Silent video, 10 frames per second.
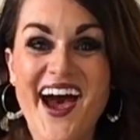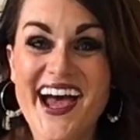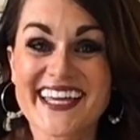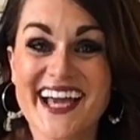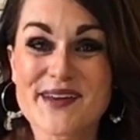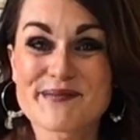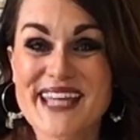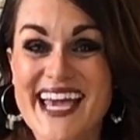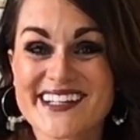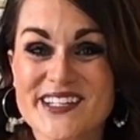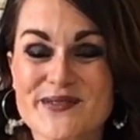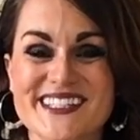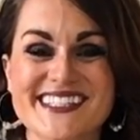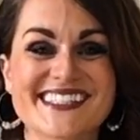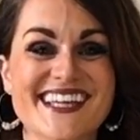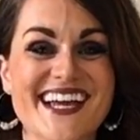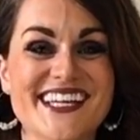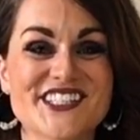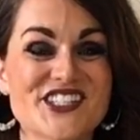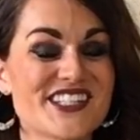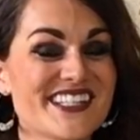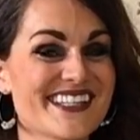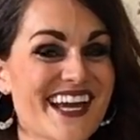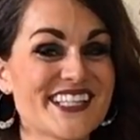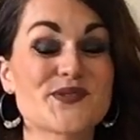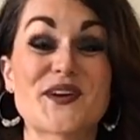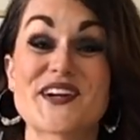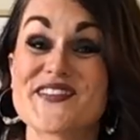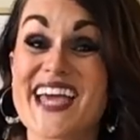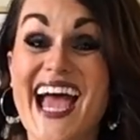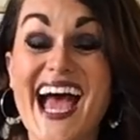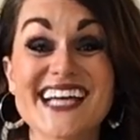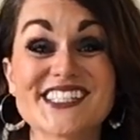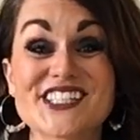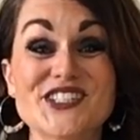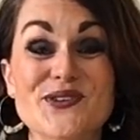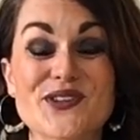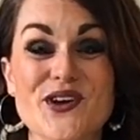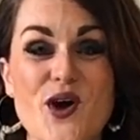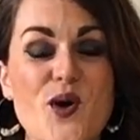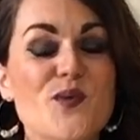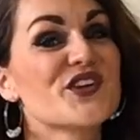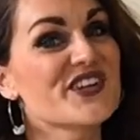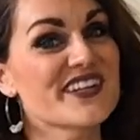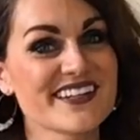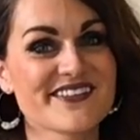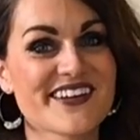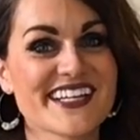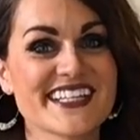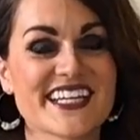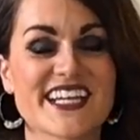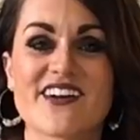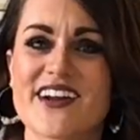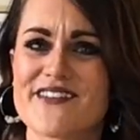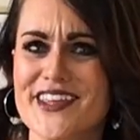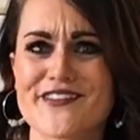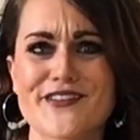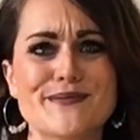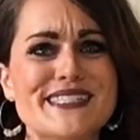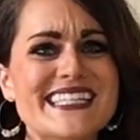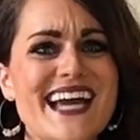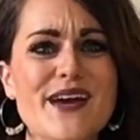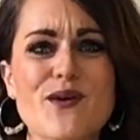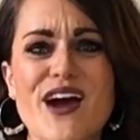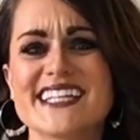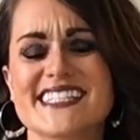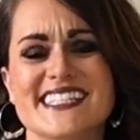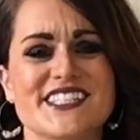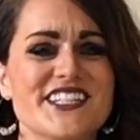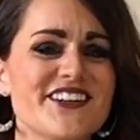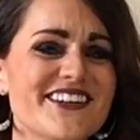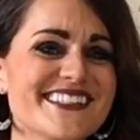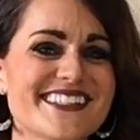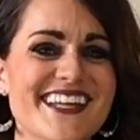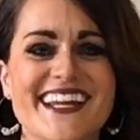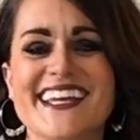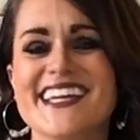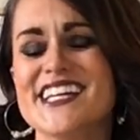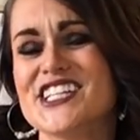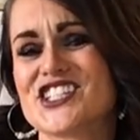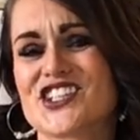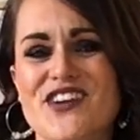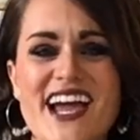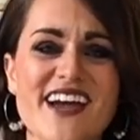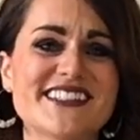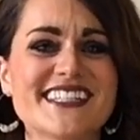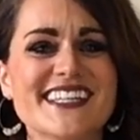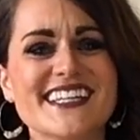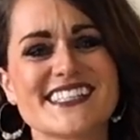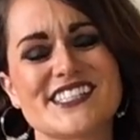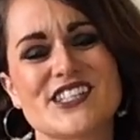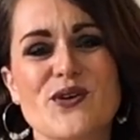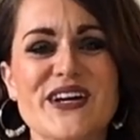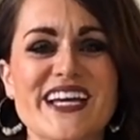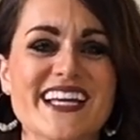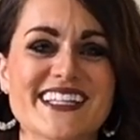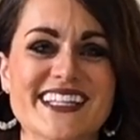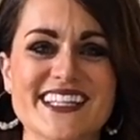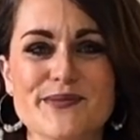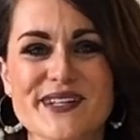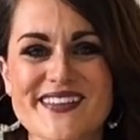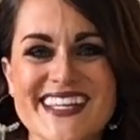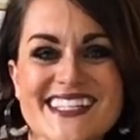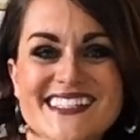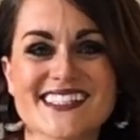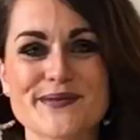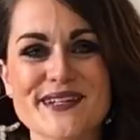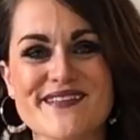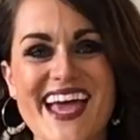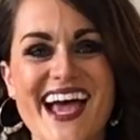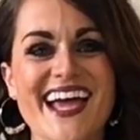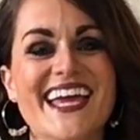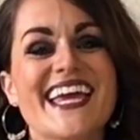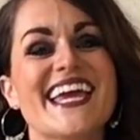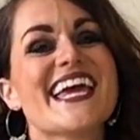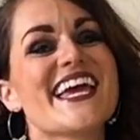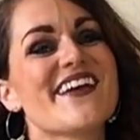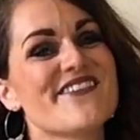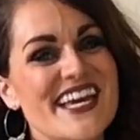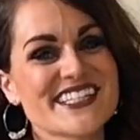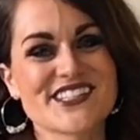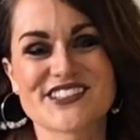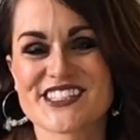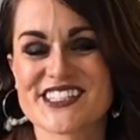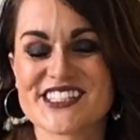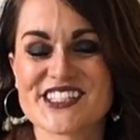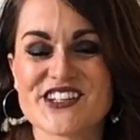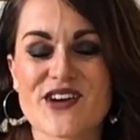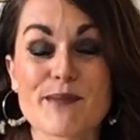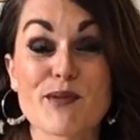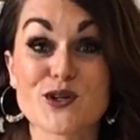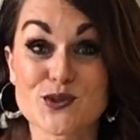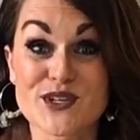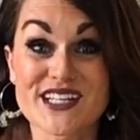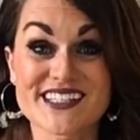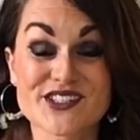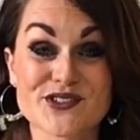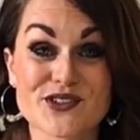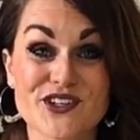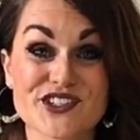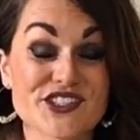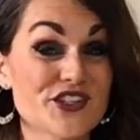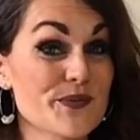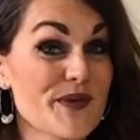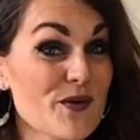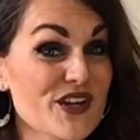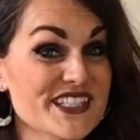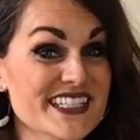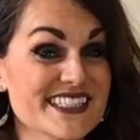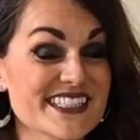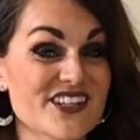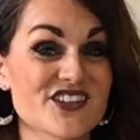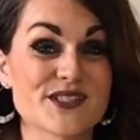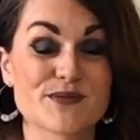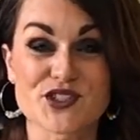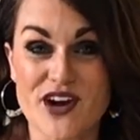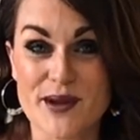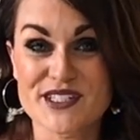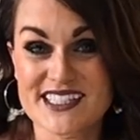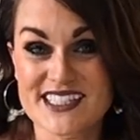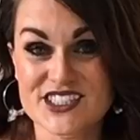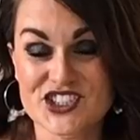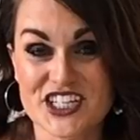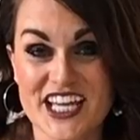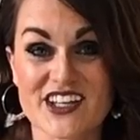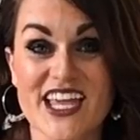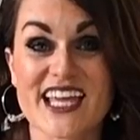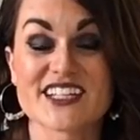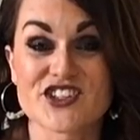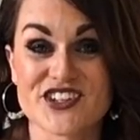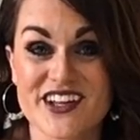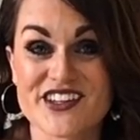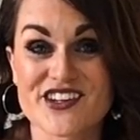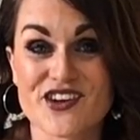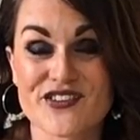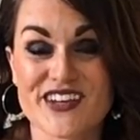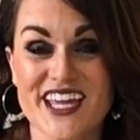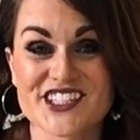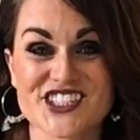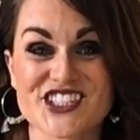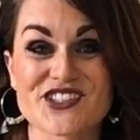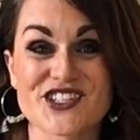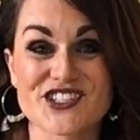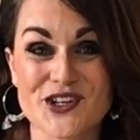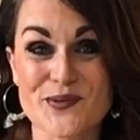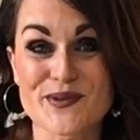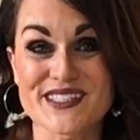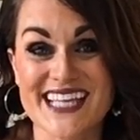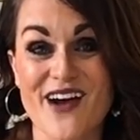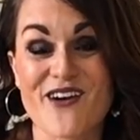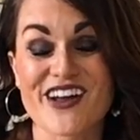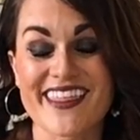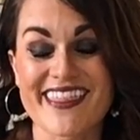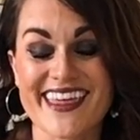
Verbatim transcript: Hi, I'm Natalie with Designed to the Nines, where if it has to do with the home, you're gonna find it here. Everything from DIY to interior design to crafting and sewing and a little bit of this, a little bit of that. If that sounds good to you, I post weekly tutorials, so you may want to consider subscribing to this channel and turning on the notifications so you don't miss out on a